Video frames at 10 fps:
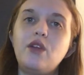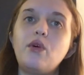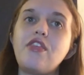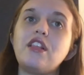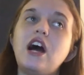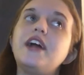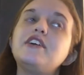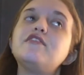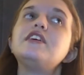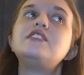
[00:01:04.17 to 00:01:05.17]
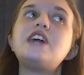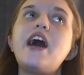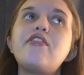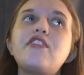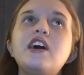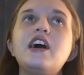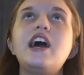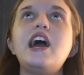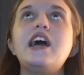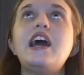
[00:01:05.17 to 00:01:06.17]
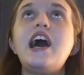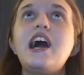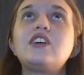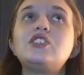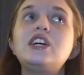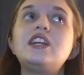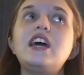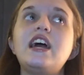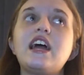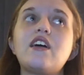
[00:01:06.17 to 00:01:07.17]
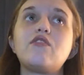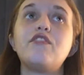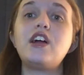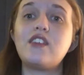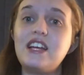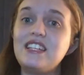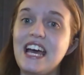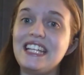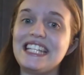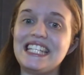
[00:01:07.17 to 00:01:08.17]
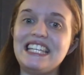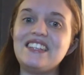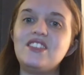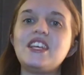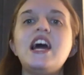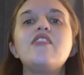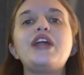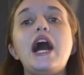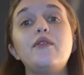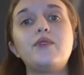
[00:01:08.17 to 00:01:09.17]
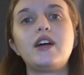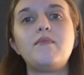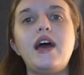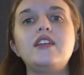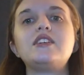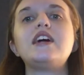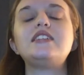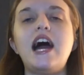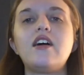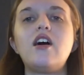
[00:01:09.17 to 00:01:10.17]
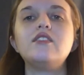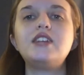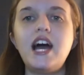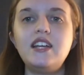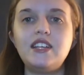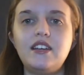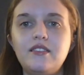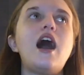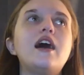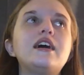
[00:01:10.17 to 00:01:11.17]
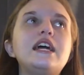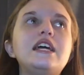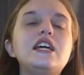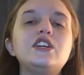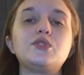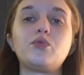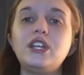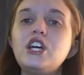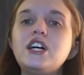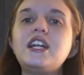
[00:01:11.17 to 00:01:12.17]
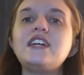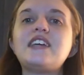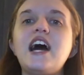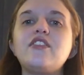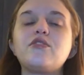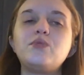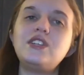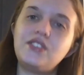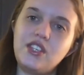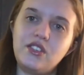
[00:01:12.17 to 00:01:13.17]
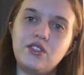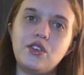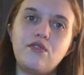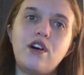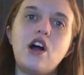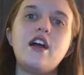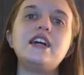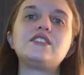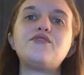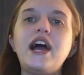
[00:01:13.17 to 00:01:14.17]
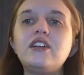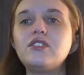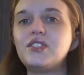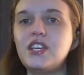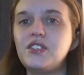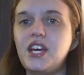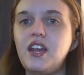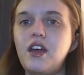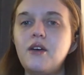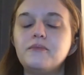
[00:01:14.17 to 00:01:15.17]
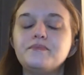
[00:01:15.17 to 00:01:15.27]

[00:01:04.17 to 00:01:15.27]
with a lot of death and action and very intense scenes, then I would recommend Attack on Titan. It is really good. It's had 3 seasons so far. Its final season